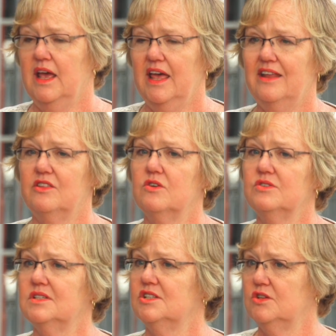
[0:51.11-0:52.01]
And in those
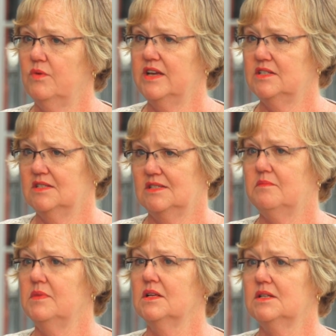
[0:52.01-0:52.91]
situations, situations, the
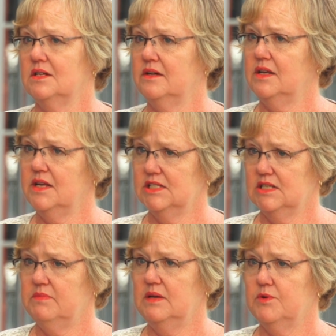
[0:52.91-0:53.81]
military needs
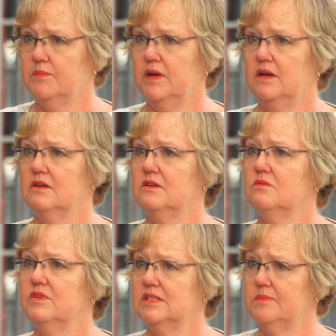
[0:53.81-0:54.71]
to be prepared to
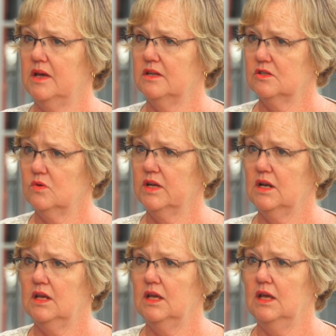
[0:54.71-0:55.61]
respond
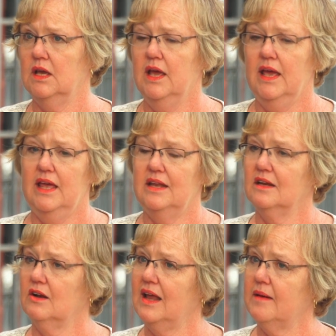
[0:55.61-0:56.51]
quickly and in
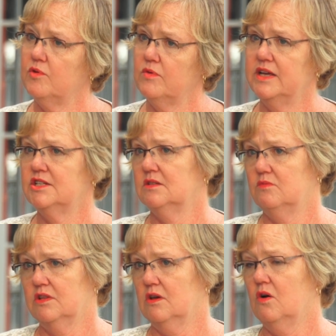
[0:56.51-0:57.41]
collaboration
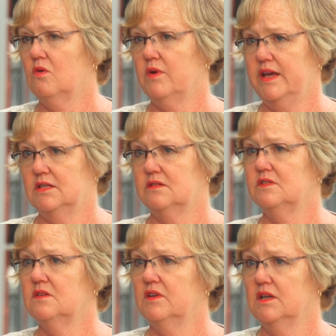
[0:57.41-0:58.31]
with a whole range of
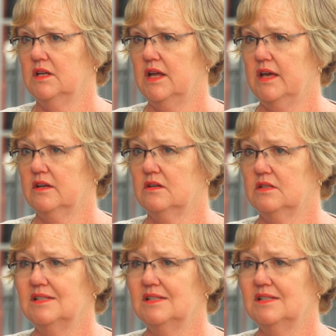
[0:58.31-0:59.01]
civilian actors.